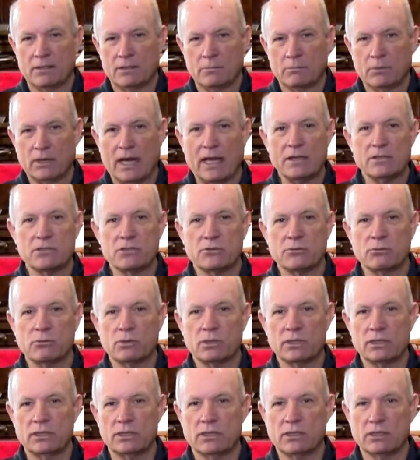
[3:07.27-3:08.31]
But I just
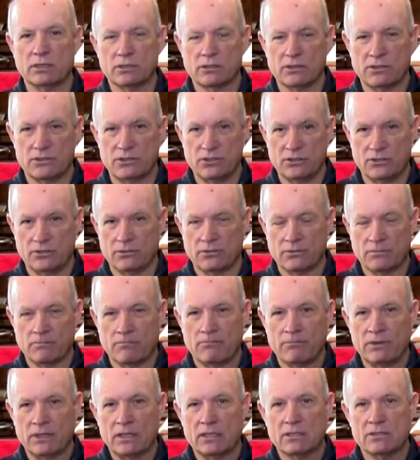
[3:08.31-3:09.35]
want to encourage you,
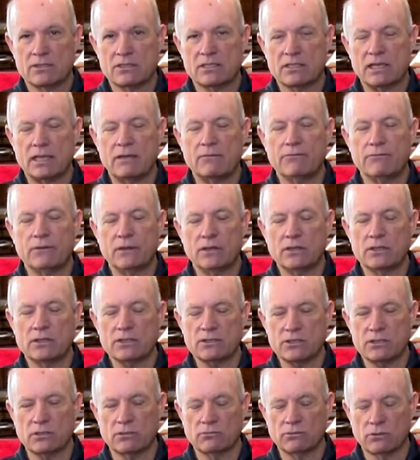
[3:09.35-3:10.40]
stay
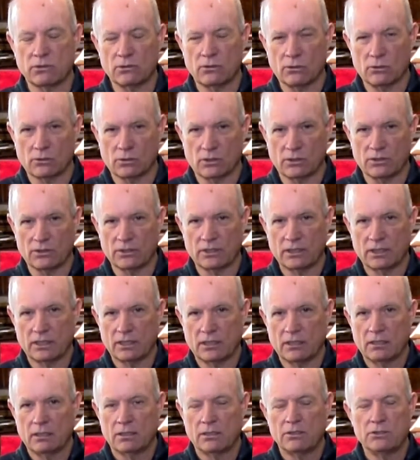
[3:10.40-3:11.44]
focused on the Lord.
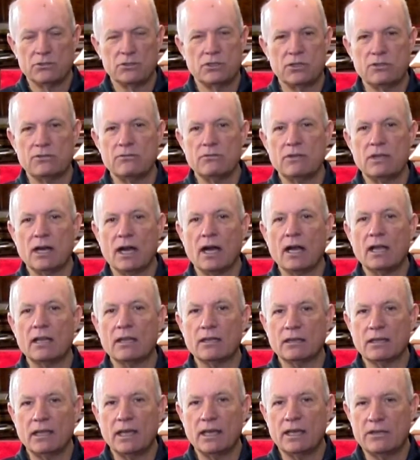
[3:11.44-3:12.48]
Do
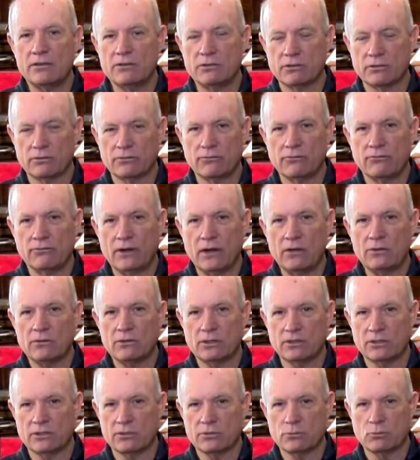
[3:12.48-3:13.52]
not let your
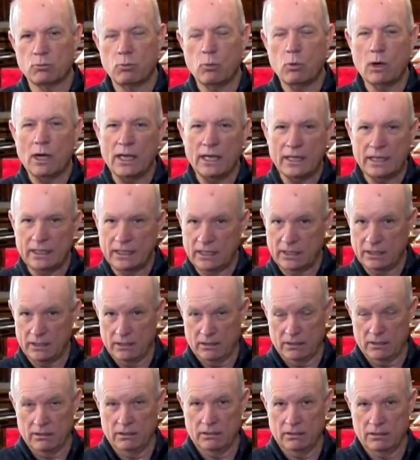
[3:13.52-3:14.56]
focus
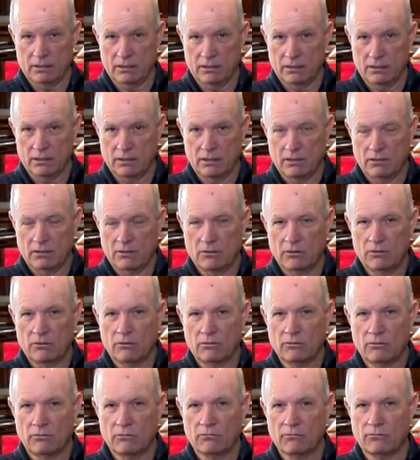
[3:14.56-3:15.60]
wane
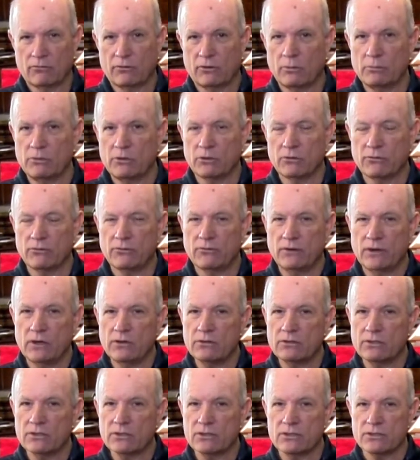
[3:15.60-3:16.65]
from your
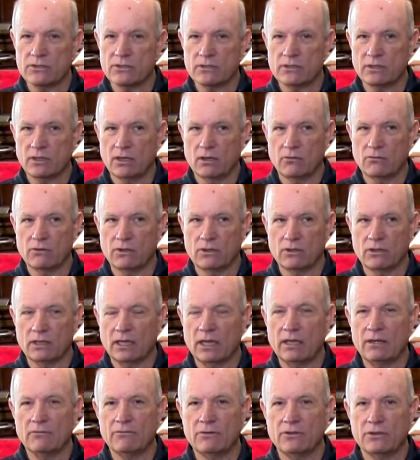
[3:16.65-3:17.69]
focus on the
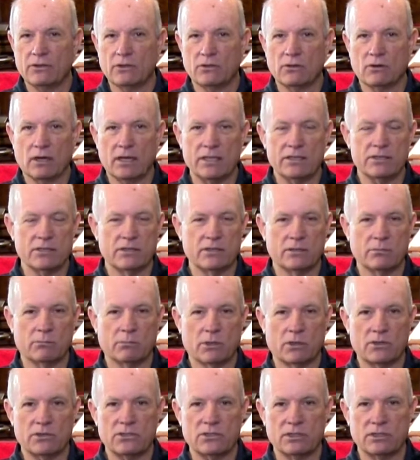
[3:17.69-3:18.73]
love and the grace and the
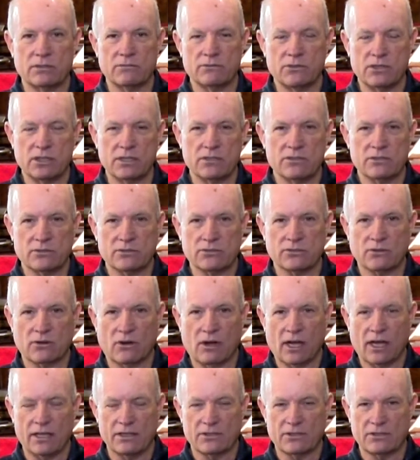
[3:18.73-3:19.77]
mercy of Jesus
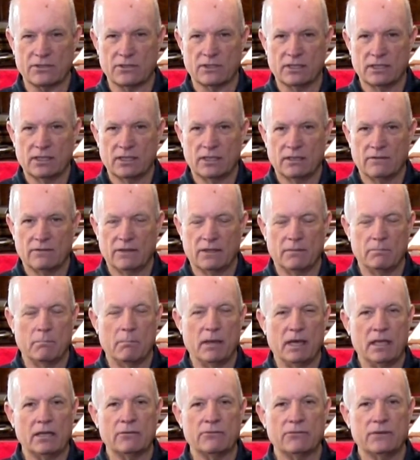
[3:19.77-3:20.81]
Christ that
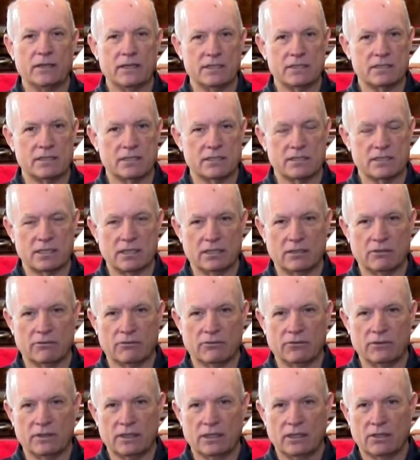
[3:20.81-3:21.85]
manifests
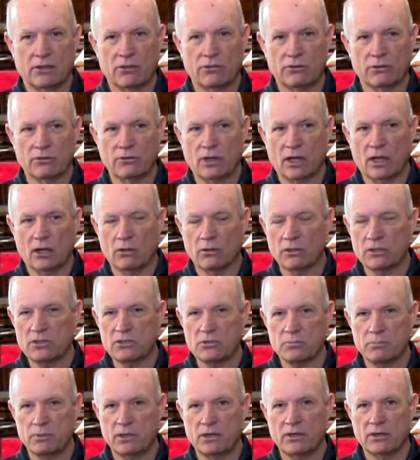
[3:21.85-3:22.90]
itself through the Holy
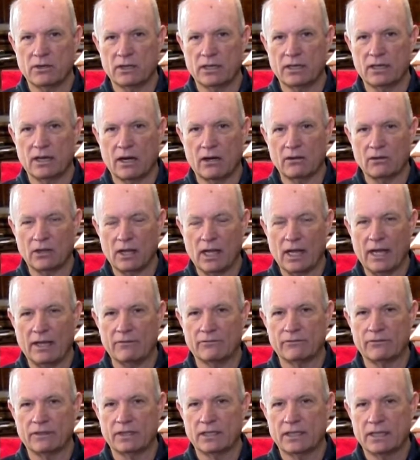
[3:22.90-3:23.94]
Spirit in our life.
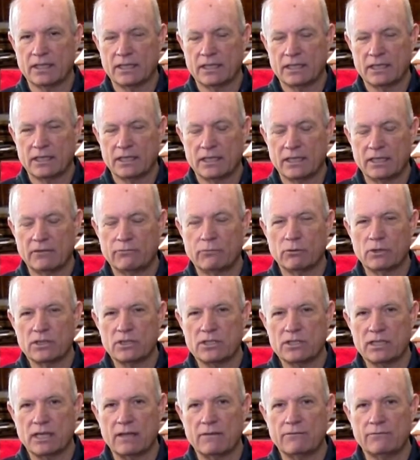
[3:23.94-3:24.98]
If we
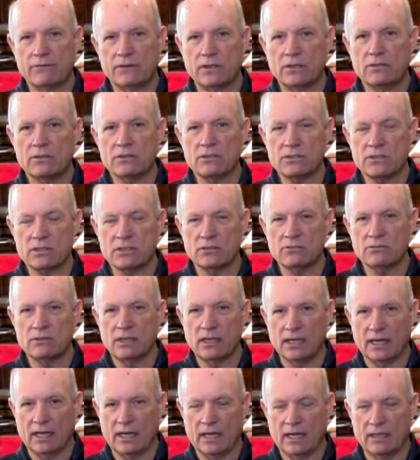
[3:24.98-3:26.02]
stay focused on
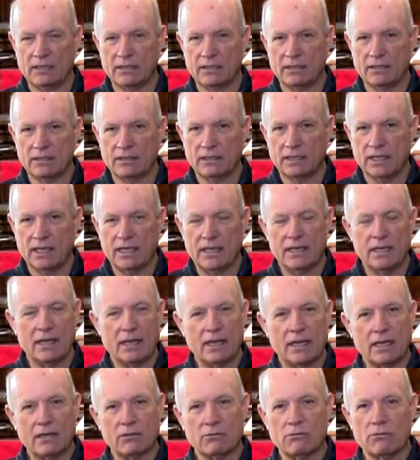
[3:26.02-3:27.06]
God and
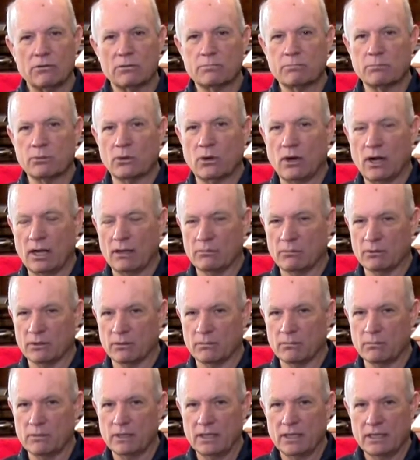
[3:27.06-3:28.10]
not on the
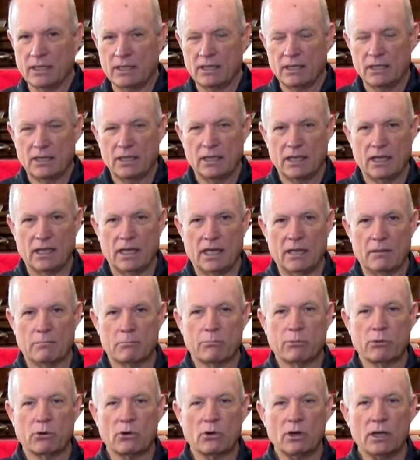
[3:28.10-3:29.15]
problem and
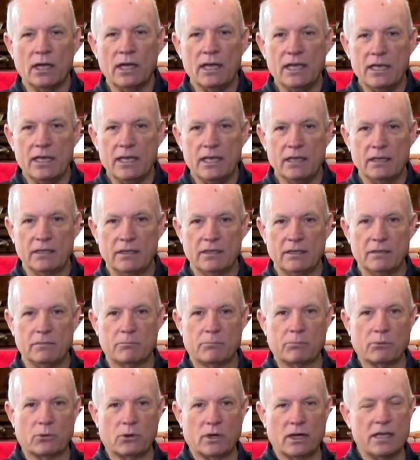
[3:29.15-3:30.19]
pray and
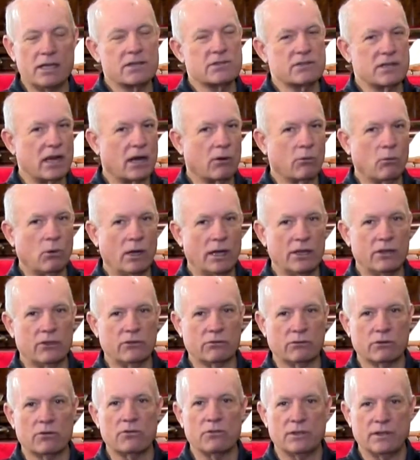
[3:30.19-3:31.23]
praise our way
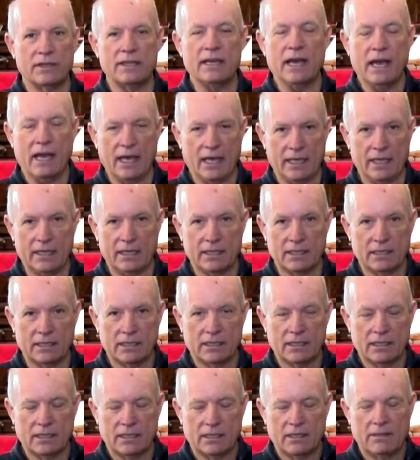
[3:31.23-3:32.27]
through the day,
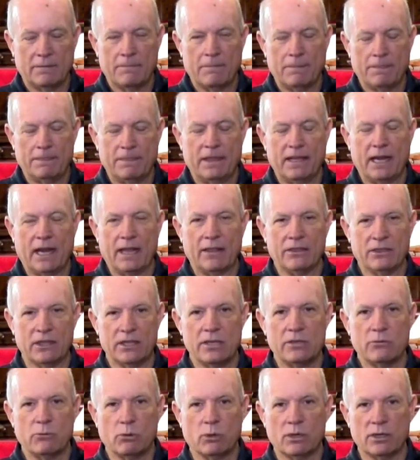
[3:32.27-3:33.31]
then I
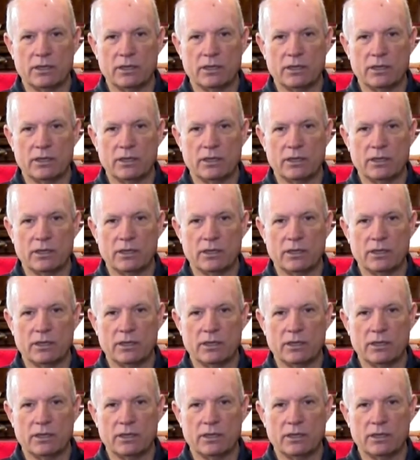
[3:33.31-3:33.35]
think we're